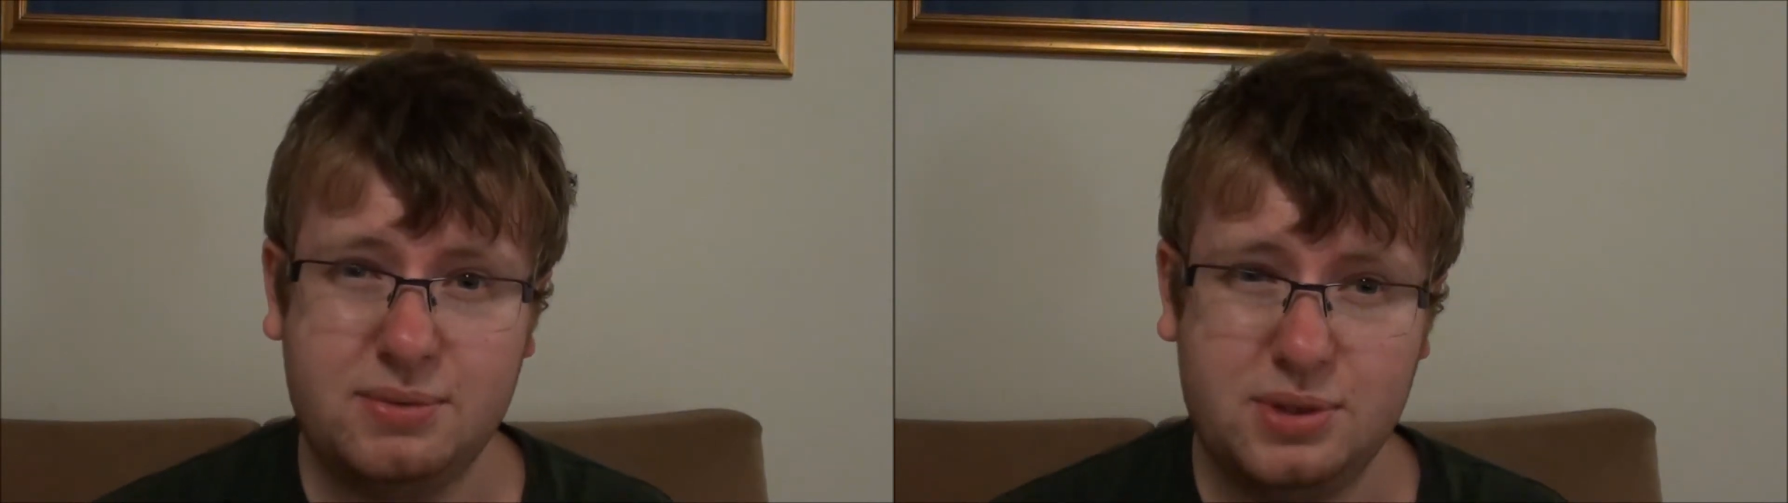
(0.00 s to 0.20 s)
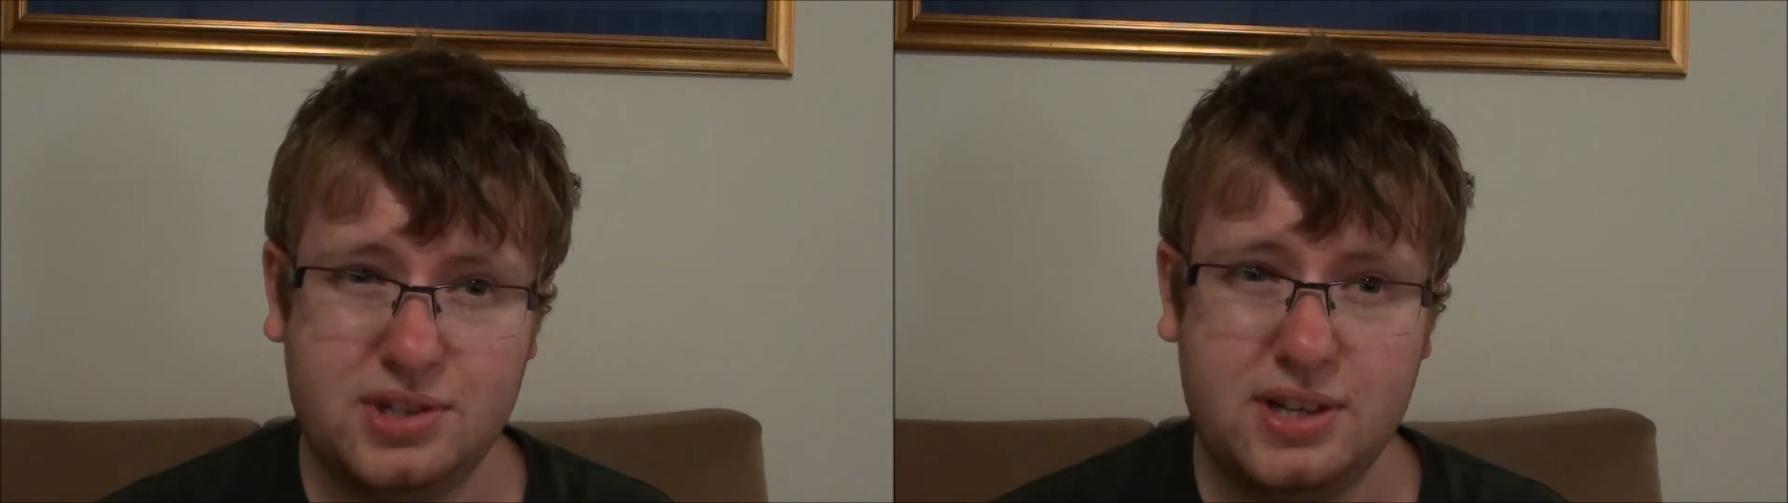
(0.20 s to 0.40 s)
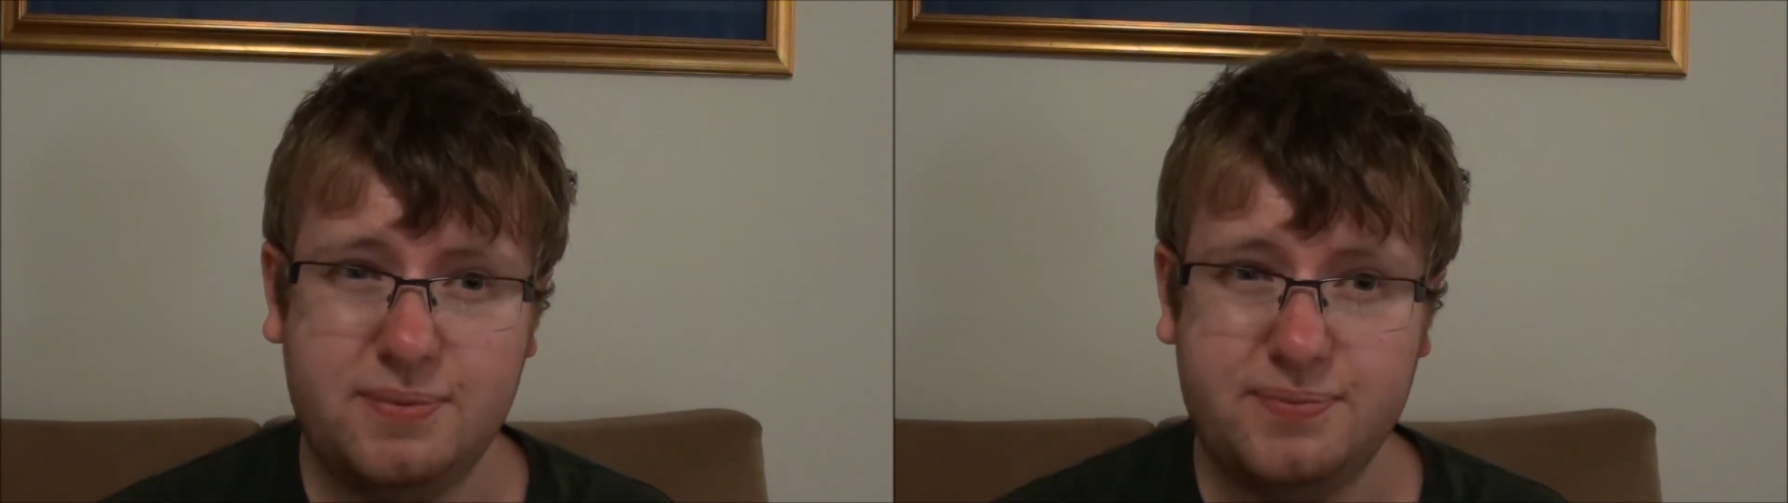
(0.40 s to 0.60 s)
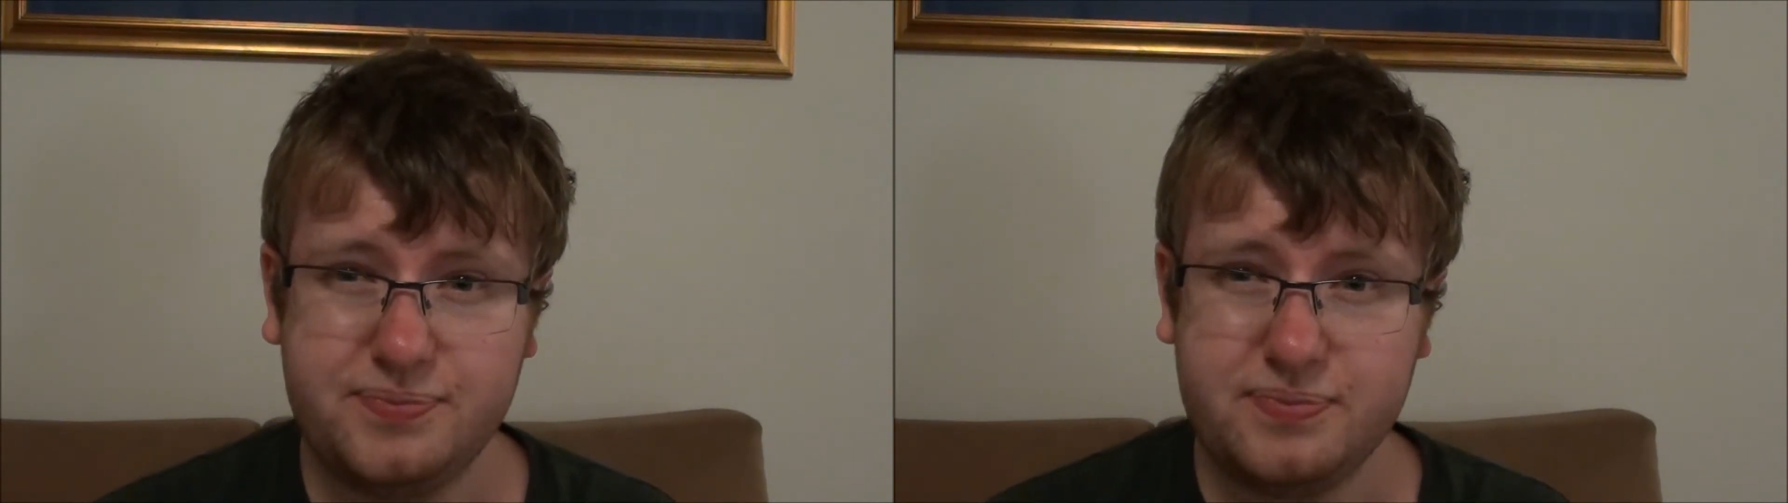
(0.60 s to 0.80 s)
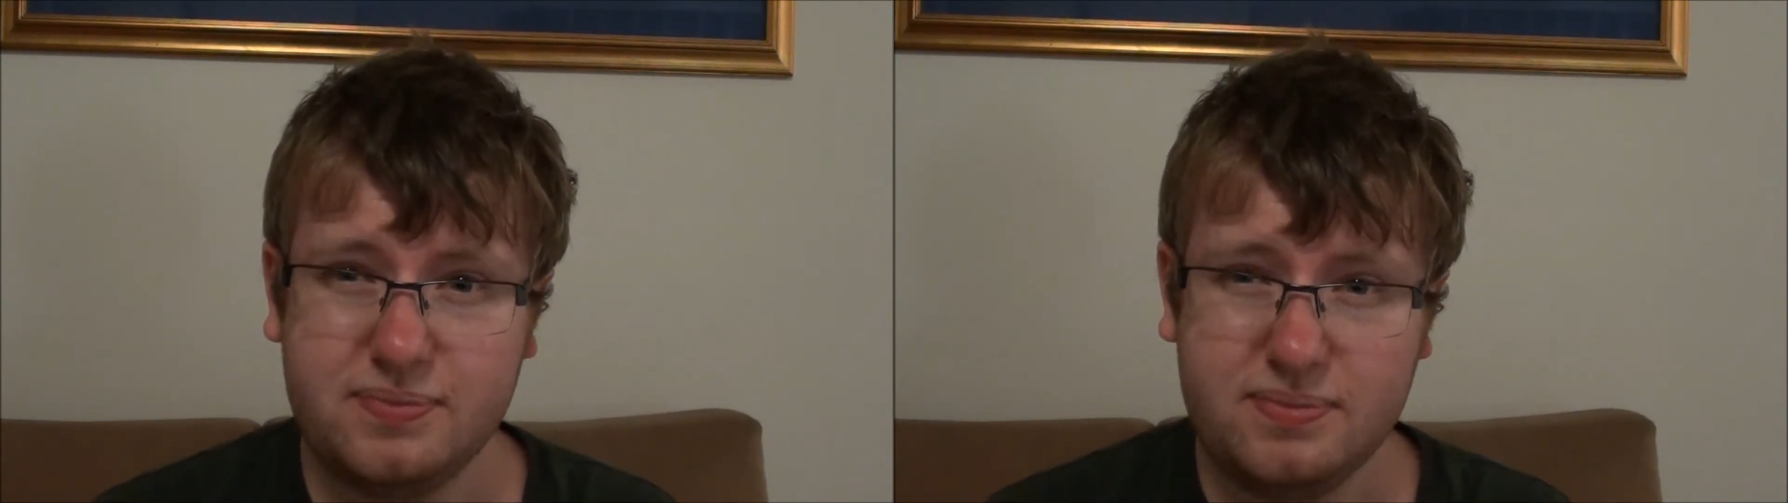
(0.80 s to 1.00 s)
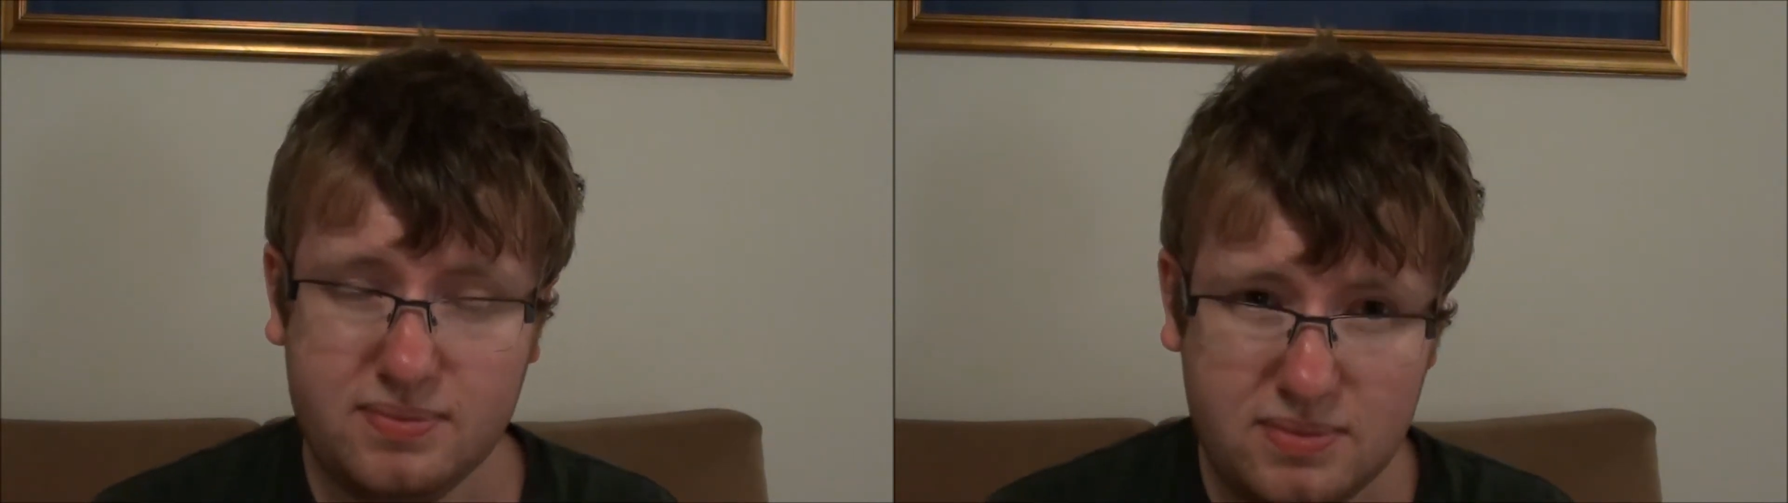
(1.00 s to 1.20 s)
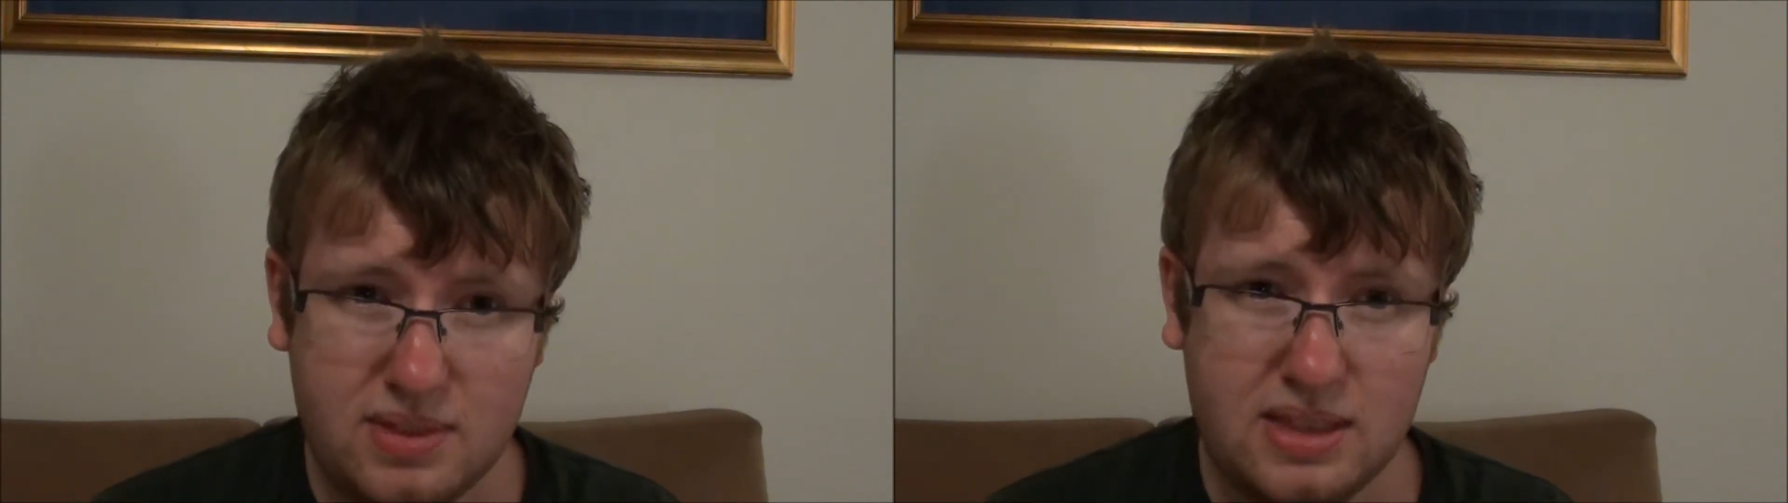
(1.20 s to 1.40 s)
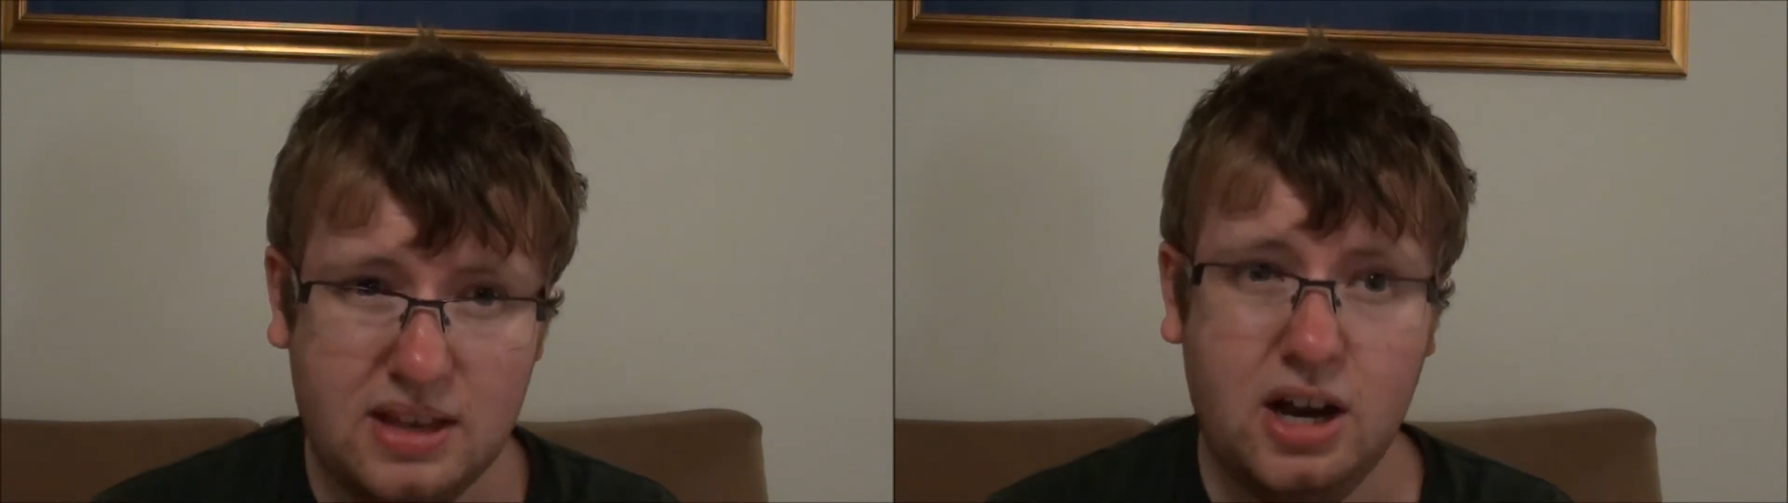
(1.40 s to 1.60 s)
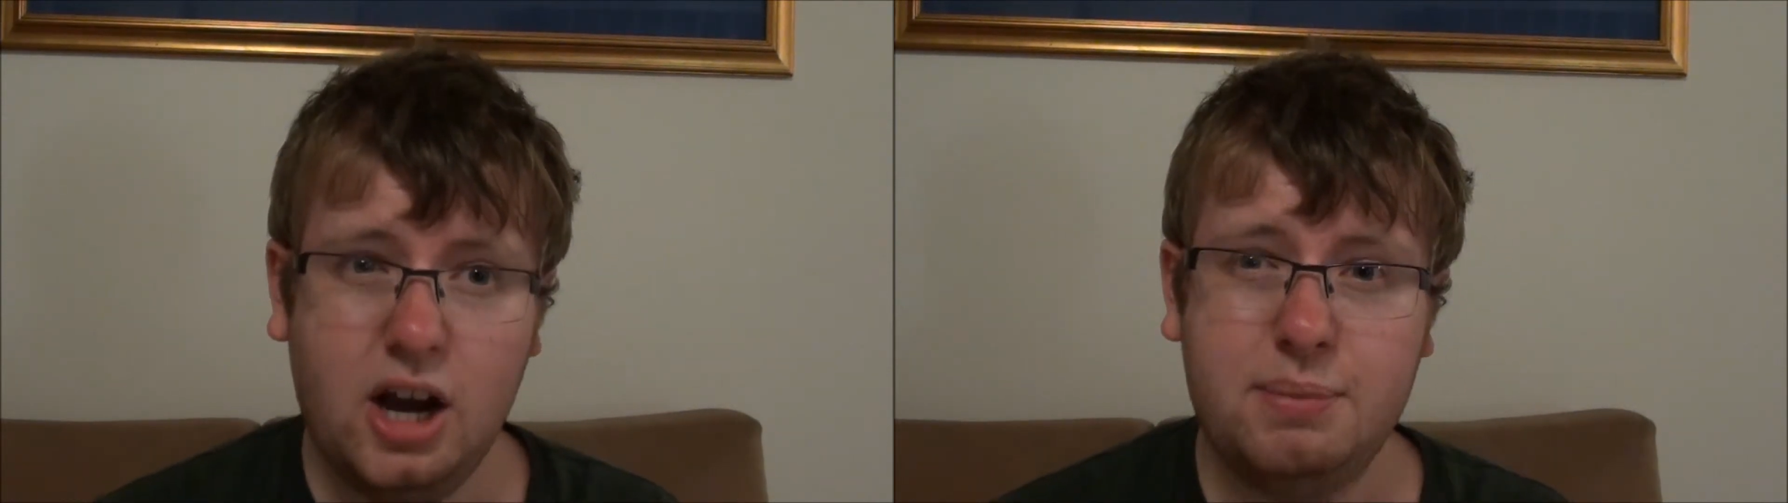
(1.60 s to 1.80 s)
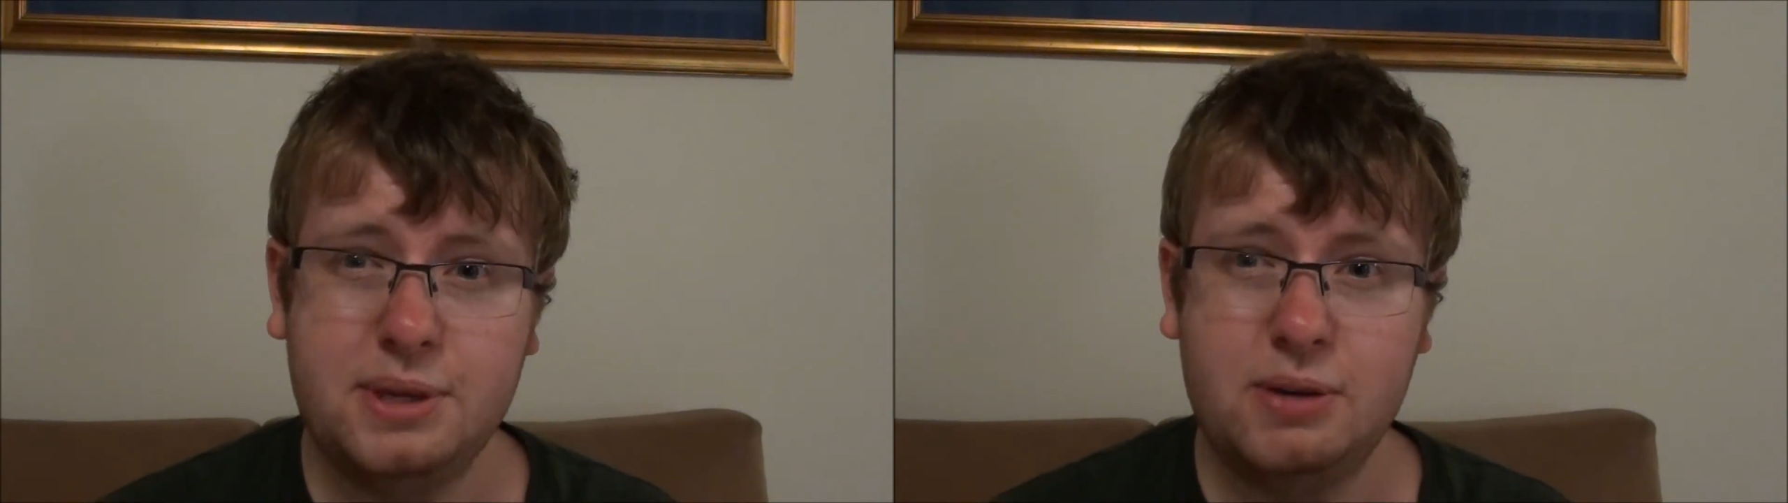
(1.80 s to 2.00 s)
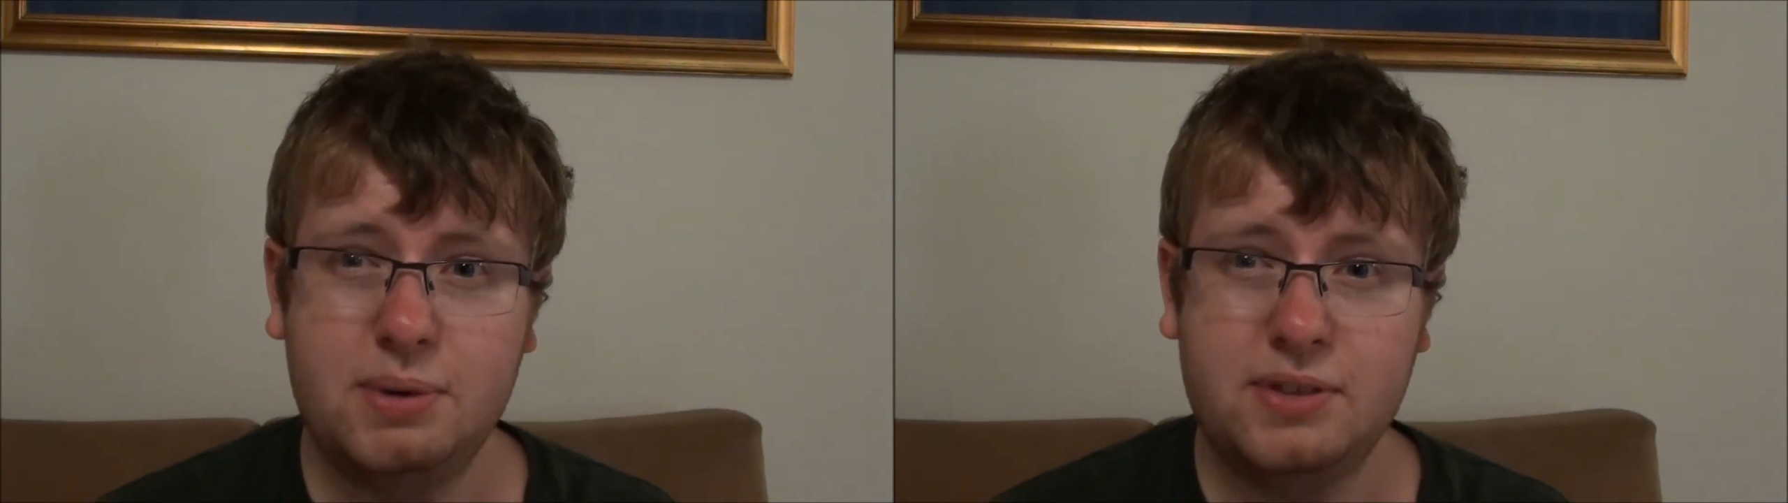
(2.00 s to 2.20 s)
was hyping up